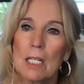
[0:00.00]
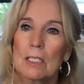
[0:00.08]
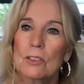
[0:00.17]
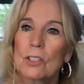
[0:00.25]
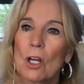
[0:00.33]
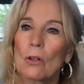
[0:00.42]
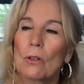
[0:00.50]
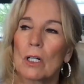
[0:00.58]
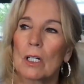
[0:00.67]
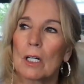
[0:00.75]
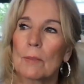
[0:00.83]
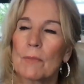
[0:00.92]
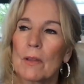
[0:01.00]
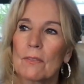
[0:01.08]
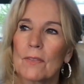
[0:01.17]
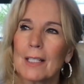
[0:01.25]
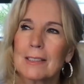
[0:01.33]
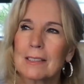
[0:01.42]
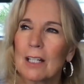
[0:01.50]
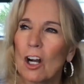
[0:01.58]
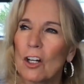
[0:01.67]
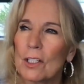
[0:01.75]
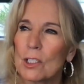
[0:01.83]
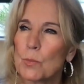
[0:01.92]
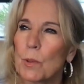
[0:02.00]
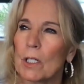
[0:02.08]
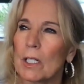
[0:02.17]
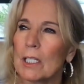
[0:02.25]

So that's the hardest part.